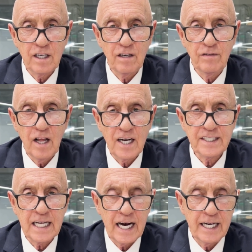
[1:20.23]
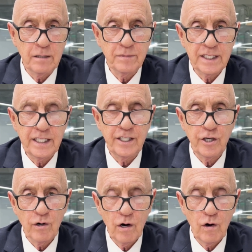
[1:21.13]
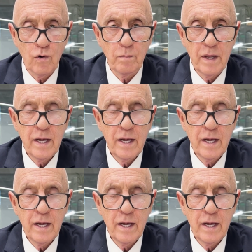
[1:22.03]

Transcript: of lost items in your home.